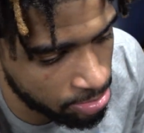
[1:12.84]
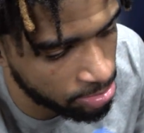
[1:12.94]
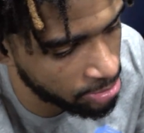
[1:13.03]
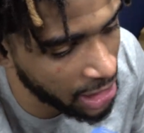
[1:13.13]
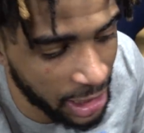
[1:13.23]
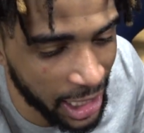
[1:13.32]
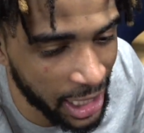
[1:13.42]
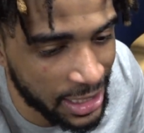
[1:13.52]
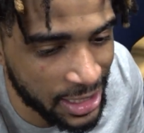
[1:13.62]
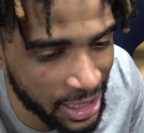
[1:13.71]
Not that
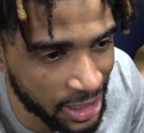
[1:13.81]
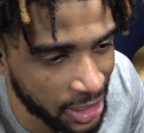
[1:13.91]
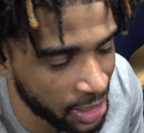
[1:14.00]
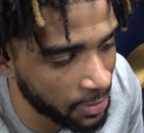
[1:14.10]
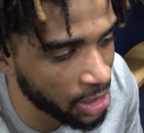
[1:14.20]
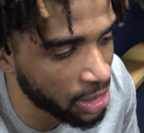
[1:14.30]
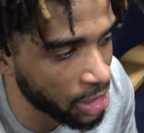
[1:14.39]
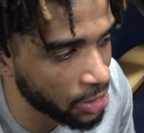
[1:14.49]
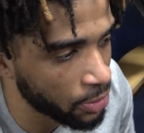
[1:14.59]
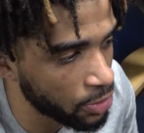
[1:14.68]
I've seen. I
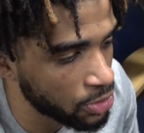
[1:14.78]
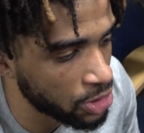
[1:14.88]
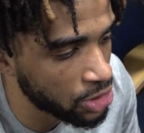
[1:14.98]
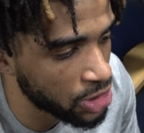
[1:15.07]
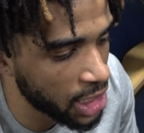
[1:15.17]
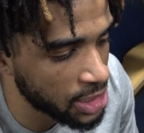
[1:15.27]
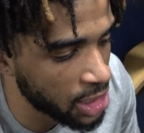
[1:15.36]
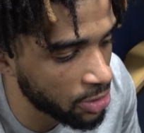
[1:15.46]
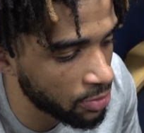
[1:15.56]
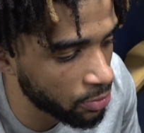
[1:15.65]
know those are shots
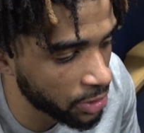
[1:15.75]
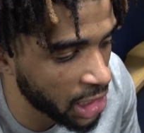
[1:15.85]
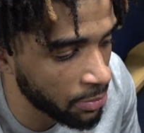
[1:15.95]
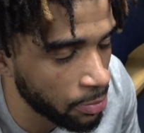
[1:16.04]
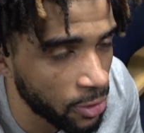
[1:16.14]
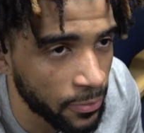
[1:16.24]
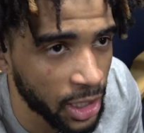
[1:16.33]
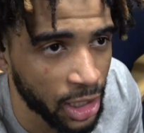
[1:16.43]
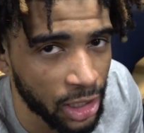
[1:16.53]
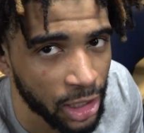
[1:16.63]
that we're capable of
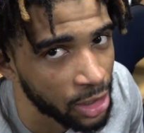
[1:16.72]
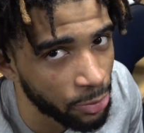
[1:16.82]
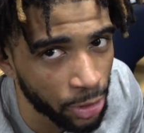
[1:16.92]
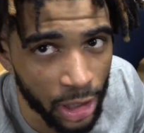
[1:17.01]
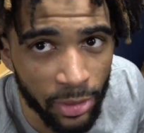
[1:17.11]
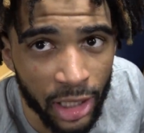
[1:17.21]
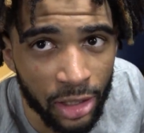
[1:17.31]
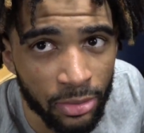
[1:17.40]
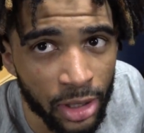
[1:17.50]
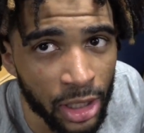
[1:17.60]
making, and then we're going to make
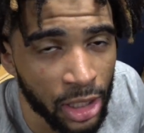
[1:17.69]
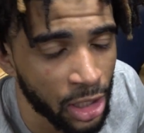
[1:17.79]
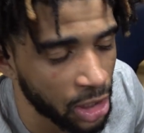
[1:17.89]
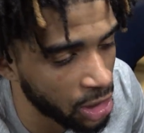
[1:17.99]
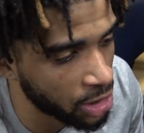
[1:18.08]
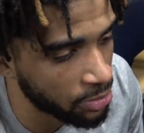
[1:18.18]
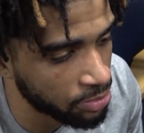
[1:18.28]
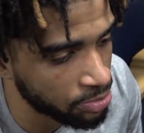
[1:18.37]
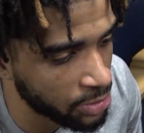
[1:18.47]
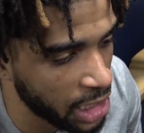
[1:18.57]
them.
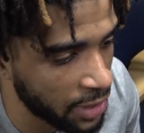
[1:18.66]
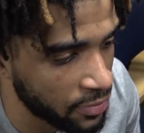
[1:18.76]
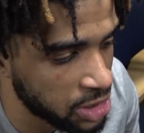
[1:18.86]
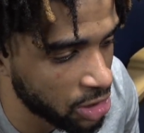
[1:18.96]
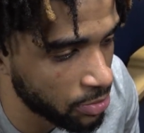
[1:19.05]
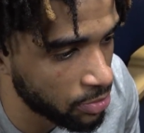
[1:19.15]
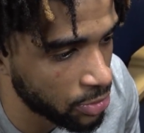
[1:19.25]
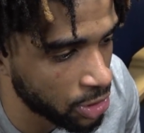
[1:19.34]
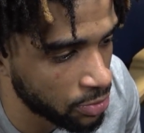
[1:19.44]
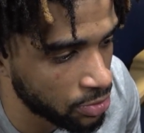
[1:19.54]
Obviously,
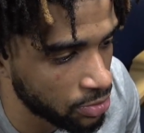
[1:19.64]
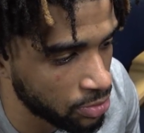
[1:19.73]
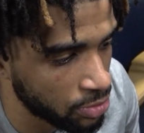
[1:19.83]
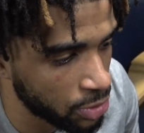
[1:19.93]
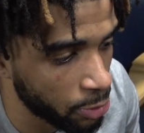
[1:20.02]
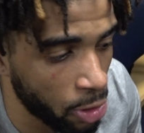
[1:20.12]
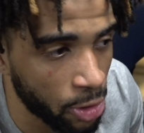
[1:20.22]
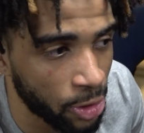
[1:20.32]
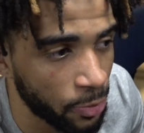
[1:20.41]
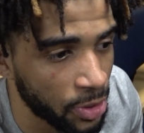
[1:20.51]
they were
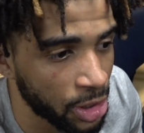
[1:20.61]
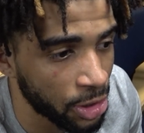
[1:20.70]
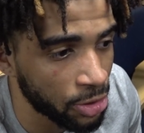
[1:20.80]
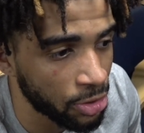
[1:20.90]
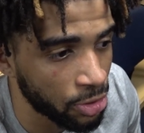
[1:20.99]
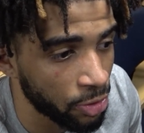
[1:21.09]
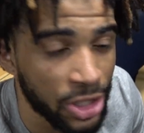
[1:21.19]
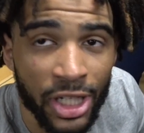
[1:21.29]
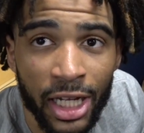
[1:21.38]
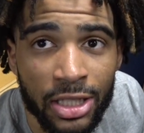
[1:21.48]
all open and
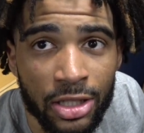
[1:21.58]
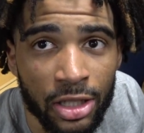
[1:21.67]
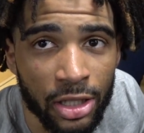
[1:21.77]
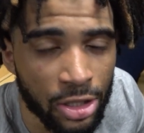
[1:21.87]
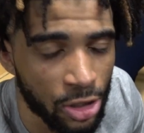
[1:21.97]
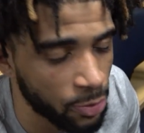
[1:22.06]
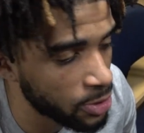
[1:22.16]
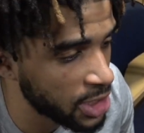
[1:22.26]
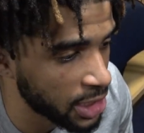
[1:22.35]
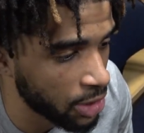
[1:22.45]
great shots, so
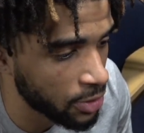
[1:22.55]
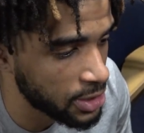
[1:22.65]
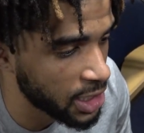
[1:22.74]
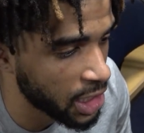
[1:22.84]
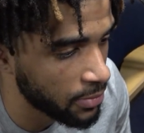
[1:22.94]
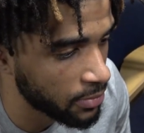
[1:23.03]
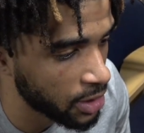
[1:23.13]
we'll take that all the time.